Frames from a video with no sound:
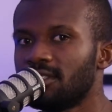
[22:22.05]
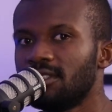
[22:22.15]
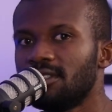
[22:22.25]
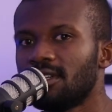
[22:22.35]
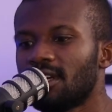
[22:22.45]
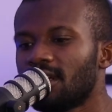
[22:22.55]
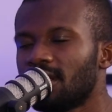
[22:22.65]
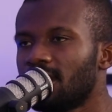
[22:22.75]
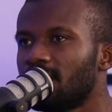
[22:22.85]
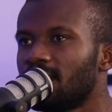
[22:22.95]
and
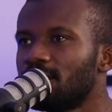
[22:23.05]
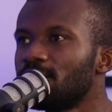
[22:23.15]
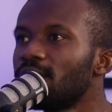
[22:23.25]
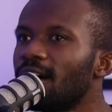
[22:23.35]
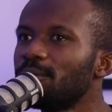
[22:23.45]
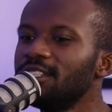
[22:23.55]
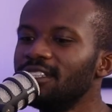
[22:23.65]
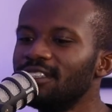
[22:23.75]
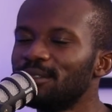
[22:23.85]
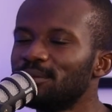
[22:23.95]
I don't know how
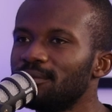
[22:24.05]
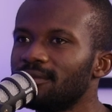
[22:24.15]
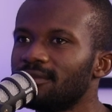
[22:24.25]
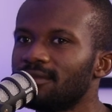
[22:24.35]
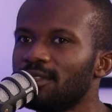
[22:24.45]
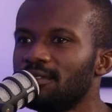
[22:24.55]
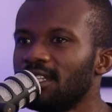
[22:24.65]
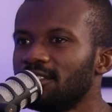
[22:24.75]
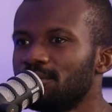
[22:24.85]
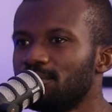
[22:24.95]
many of
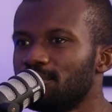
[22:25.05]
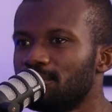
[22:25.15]
us